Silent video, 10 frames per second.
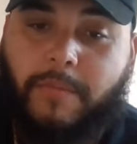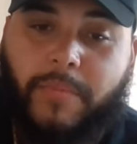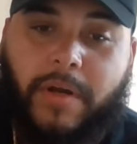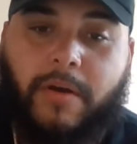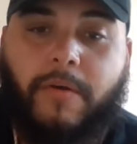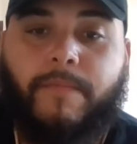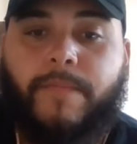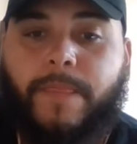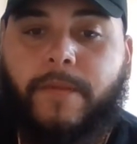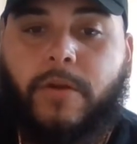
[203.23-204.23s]
But
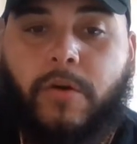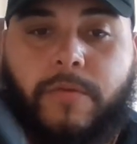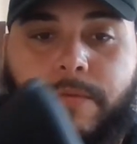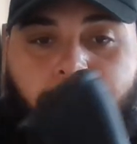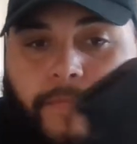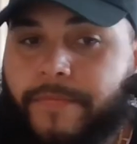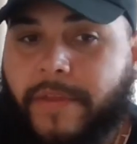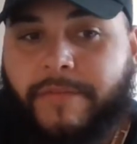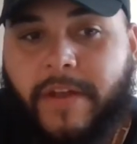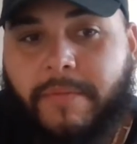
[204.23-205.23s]

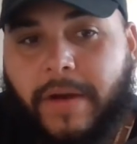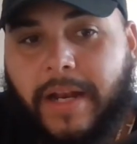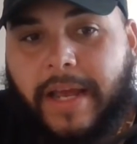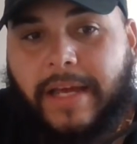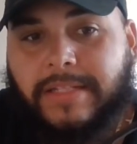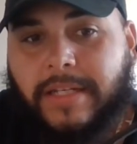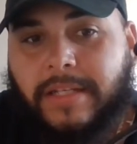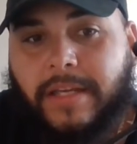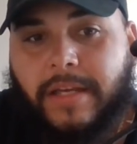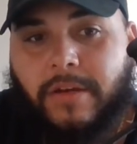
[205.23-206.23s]
if anybody has
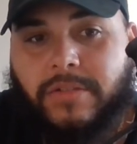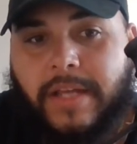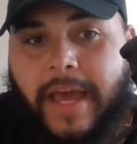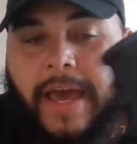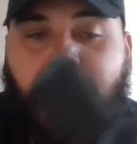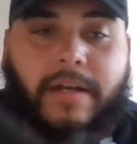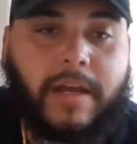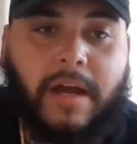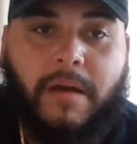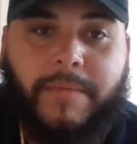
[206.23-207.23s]
anything else to add in the
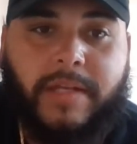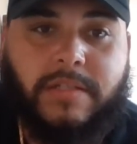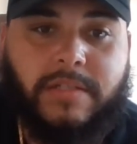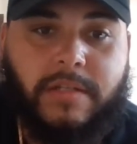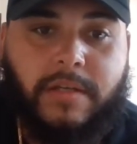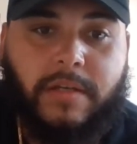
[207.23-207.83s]
comments,